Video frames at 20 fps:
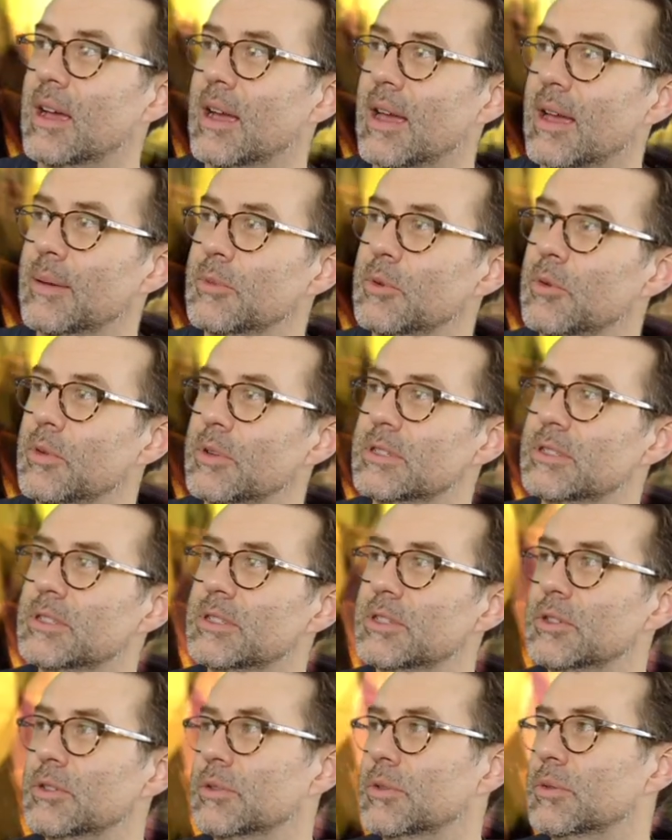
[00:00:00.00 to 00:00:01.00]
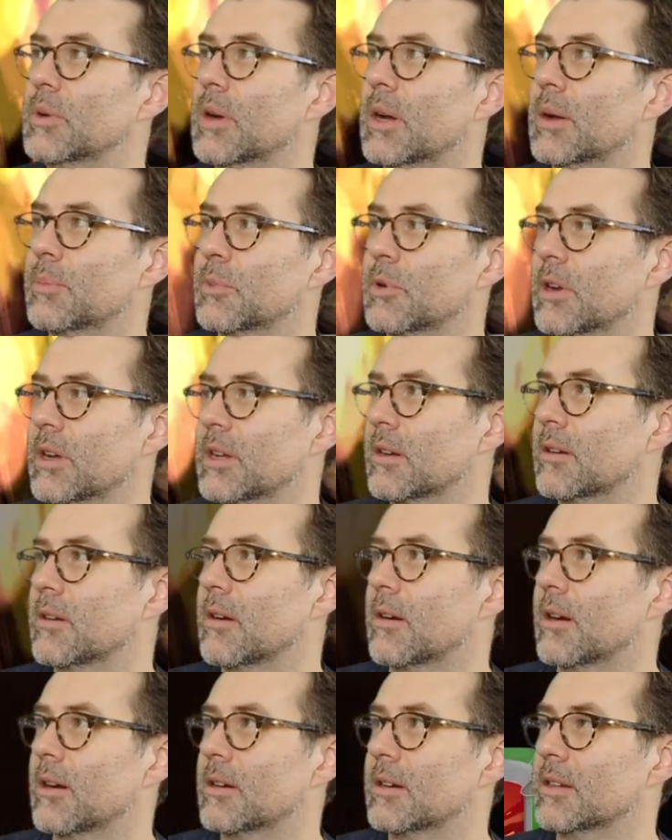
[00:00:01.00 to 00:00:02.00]
I'm going to upgrade a
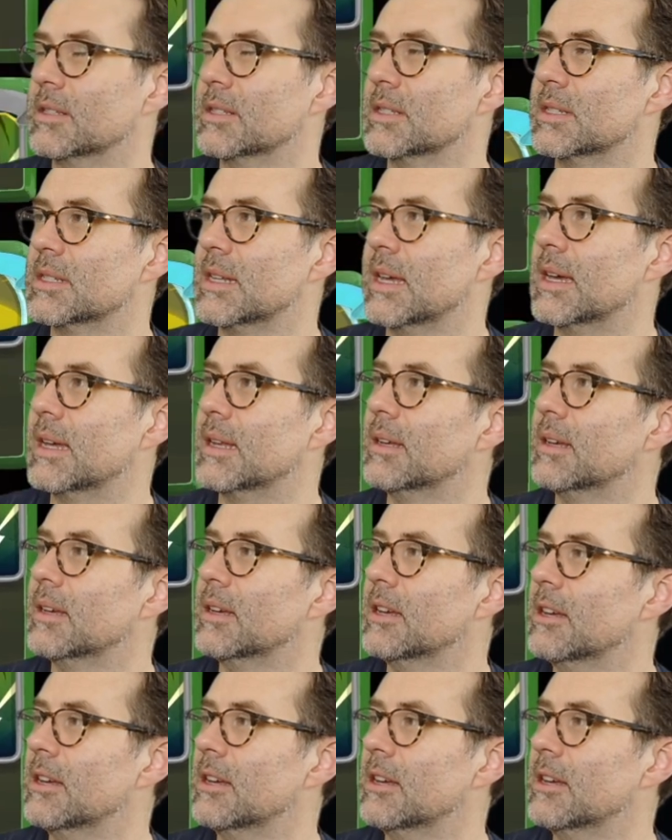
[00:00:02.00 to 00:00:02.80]
card instead.